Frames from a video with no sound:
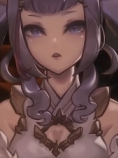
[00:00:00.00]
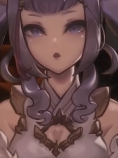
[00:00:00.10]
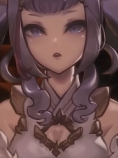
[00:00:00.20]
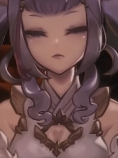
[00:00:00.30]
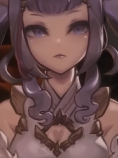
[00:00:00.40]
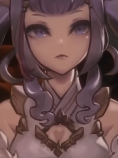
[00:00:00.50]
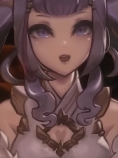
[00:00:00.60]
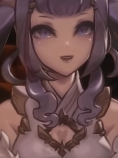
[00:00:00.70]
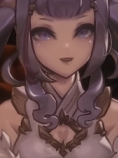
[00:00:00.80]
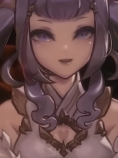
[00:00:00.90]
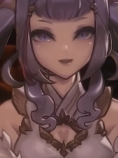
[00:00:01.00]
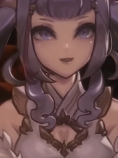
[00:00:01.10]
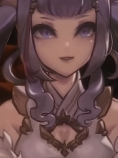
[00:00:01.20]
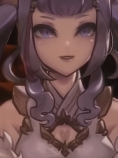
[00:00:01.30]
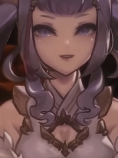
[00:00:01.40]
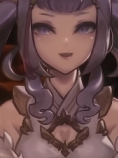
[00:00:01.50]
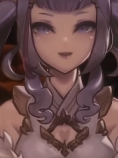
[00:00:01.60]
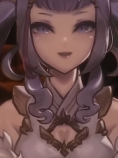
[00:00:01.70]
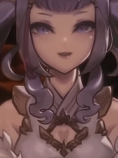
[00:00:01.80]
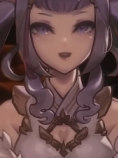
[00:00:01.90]
Relish in
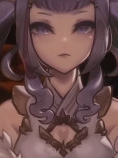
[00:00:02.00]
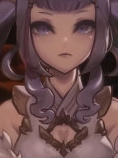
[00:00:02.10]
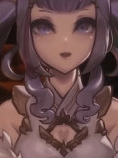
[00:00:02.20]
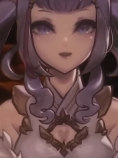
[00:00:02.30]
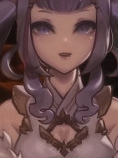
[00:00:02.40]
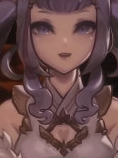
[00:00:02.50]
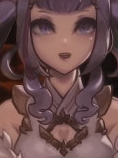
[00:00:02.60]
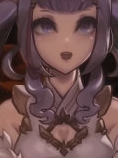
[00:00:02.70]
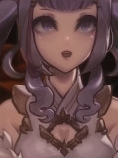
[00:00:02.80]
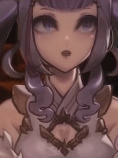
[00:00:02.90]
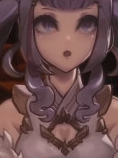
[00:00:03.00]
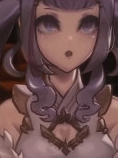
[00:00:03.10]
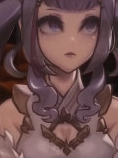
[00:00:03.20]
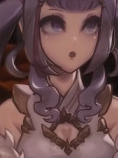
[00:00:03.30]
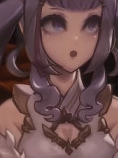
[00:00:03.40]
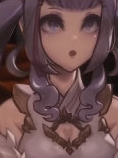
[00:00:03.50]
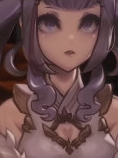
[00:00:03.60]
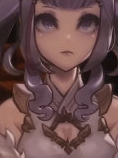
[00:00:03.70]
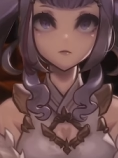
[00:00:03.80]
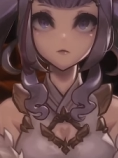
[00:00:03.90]
that ability that you can do
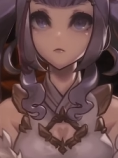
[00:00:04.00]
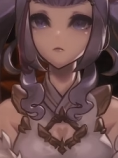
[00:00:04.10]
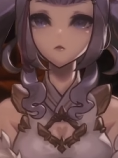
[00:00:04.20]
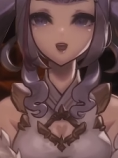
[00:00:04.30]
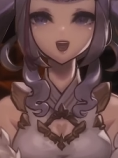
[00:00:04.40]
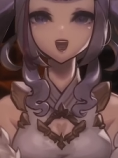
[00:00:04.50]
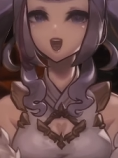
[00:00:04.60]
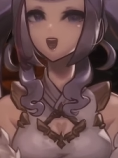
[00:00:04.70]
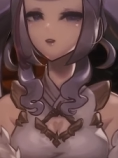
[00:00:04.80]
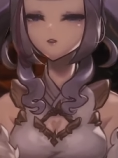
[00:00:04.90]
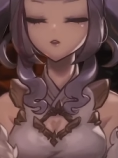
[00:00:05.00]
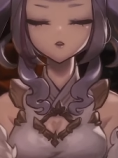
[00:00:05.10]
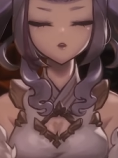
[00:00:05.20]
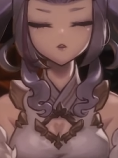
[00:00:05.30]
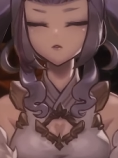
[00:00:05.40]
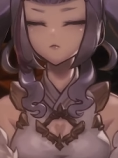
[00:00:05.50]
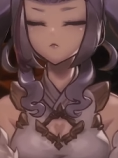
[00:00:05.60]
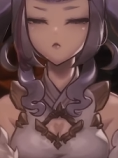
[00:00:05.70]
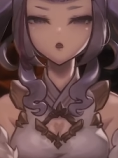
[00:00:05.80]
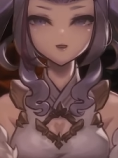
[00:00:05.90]
whatever you
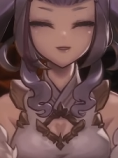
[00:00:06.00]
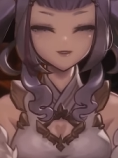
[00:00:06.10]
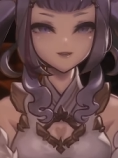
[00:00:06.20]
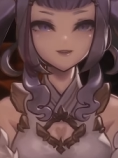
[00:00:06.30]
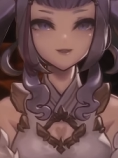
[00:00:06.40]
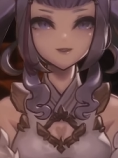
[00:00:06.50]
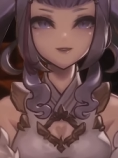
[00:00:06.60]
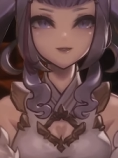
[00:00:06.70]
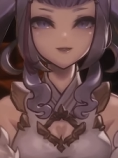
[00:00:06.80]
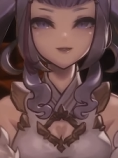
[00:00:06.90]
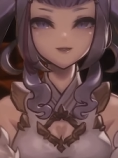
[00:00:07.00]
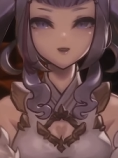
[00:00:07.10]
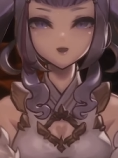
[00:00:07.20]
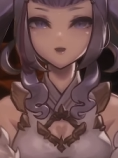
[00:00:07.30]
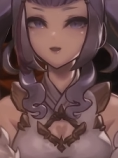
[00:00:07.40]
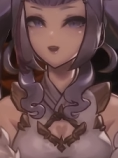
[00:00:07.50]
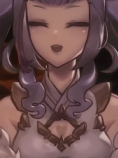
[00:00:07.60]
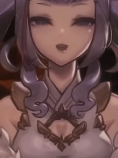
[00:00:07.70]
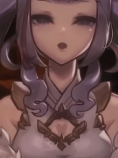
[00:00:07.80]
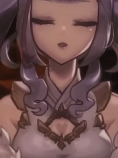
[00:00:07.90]
want. Get
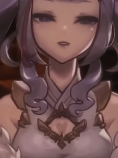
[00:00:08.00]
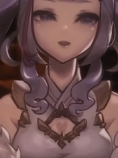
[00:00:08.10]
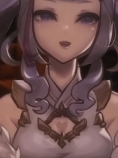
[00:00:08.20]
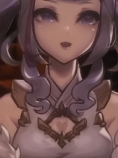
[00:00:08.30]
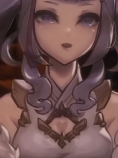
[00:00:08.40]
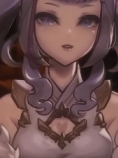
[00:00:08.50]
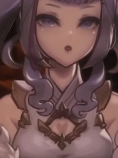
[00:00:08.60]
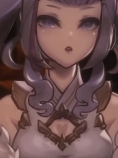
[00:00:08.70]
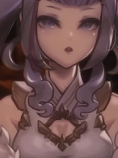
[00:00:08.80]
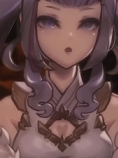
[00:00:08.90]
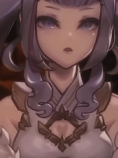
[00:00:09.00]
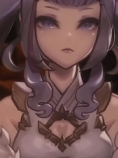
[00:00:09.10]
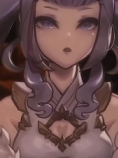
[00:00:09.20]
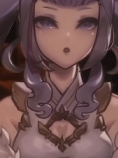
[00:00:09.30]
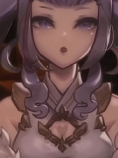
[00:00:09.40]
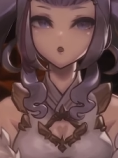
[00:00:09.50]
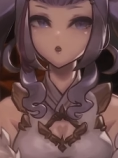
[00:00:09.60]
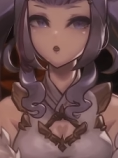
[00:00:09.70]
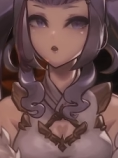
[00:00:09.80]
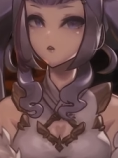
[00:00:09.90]
lost in a TV show
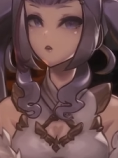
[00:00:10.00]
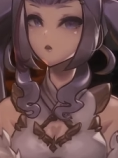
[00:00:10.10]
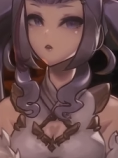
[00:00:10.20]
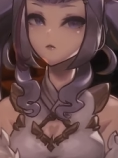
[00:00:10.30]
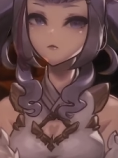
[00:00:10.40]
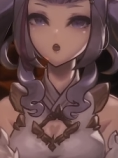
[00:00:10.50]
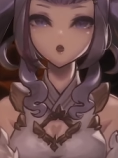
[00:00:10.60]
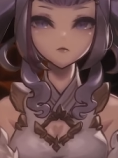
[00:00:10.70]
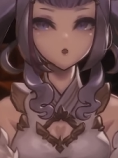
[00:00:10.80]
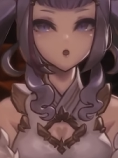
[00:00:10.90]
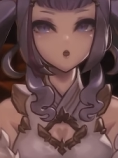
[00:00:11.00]
learn a new hobby.